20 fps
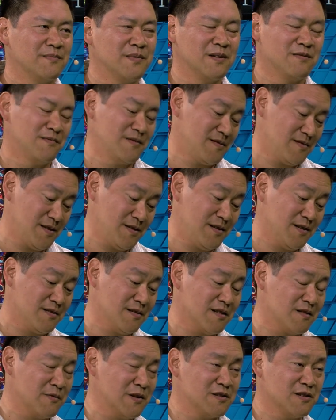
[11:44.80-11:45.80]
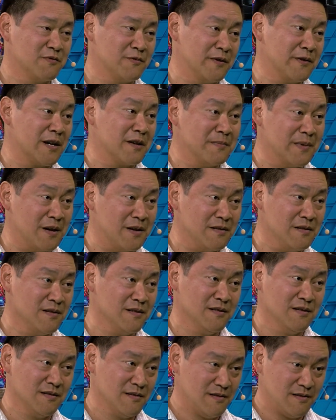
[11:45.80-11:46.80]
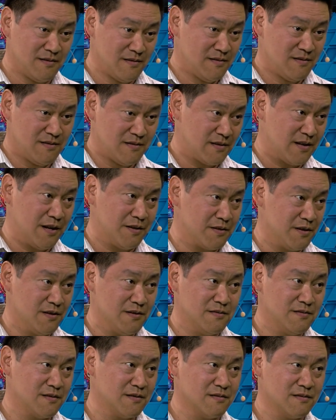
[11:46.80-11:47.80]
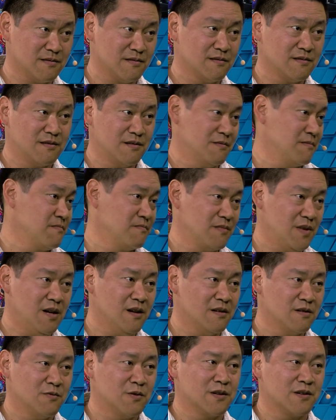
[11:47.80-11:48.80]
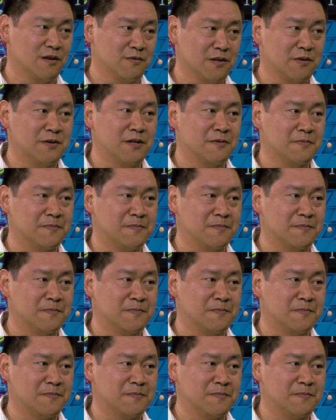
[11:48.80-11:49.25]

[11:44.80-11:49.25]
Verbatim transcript: me these are switches we recommend. Mm -hmm. Got those, and so yeah, worked out really well.